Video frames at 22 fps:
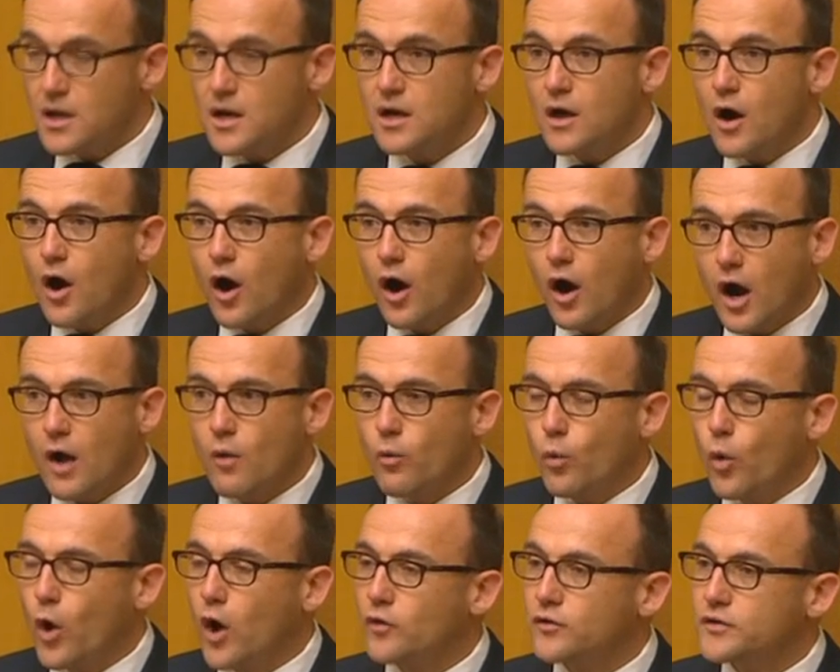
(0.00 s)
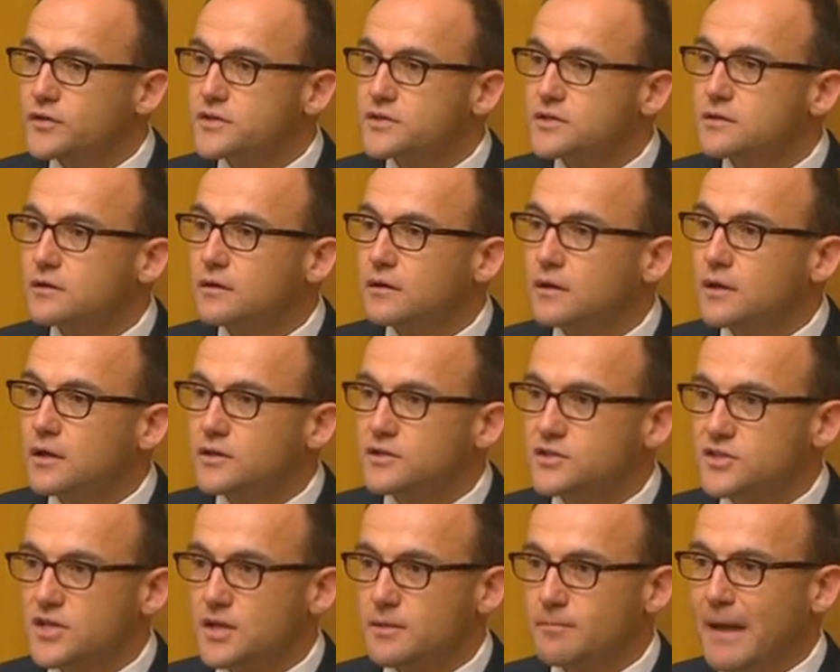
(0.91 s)
I want
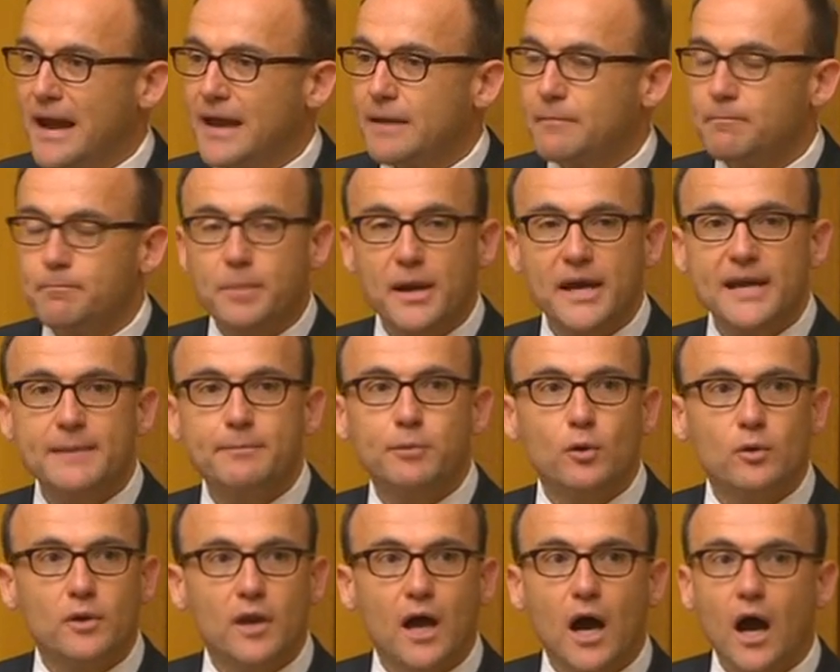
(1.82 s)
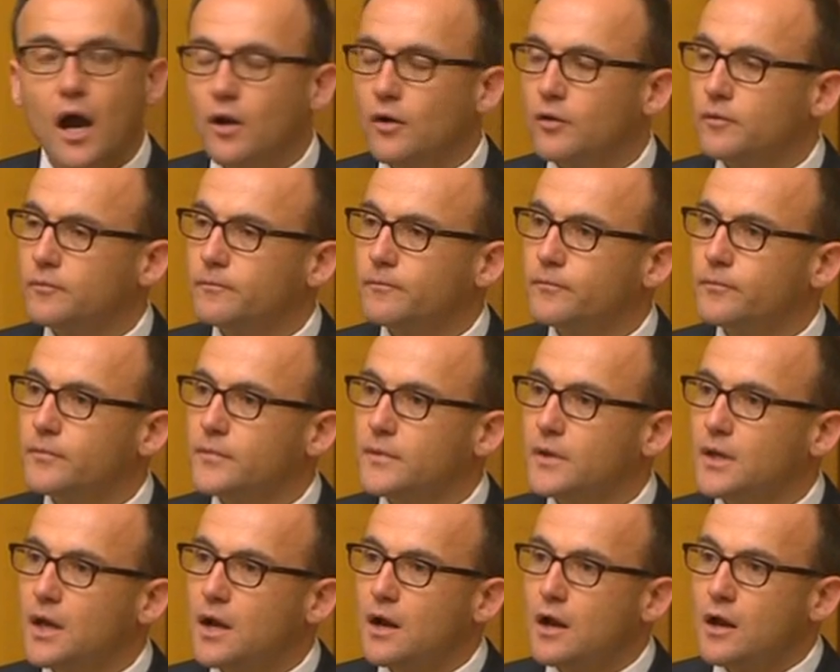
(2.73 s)
to make people know
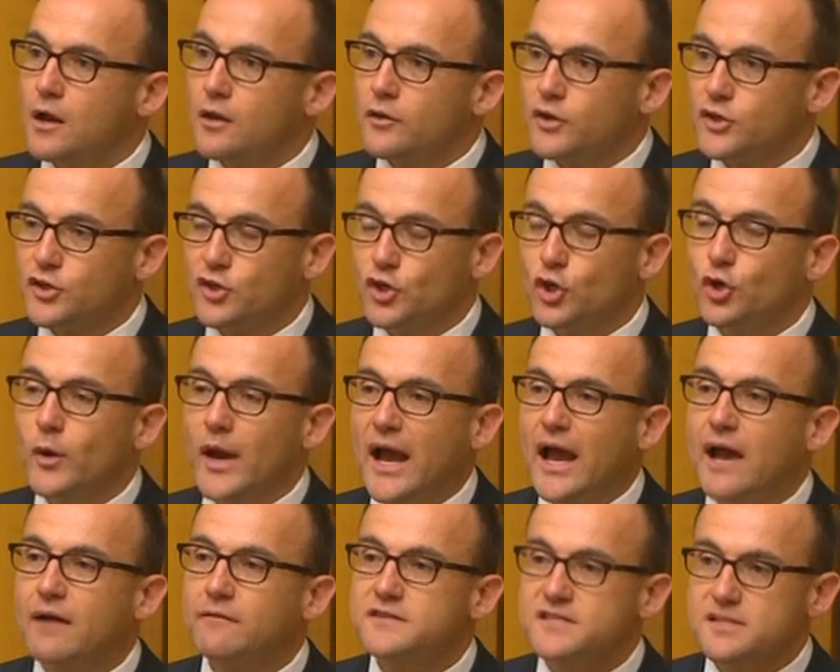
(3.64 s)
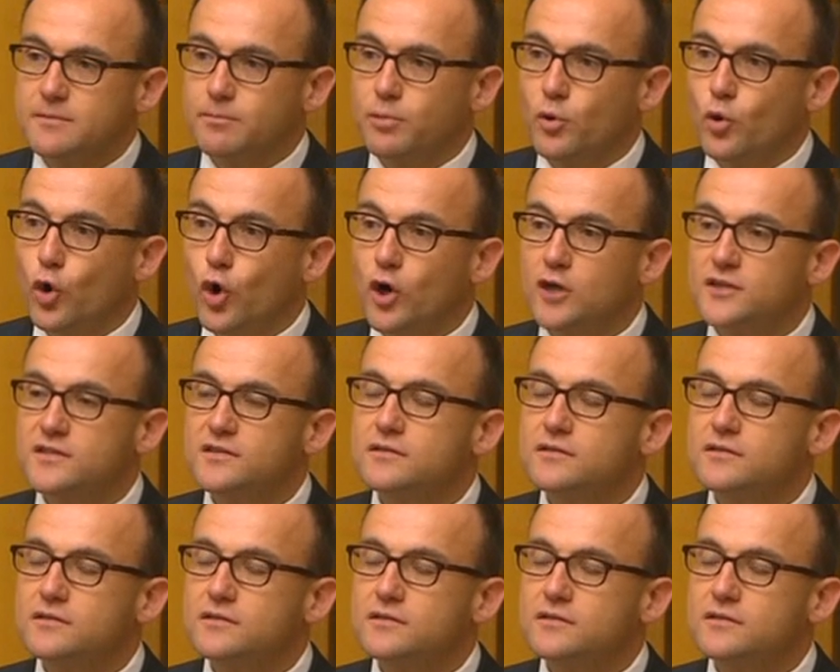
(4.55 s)
that you have support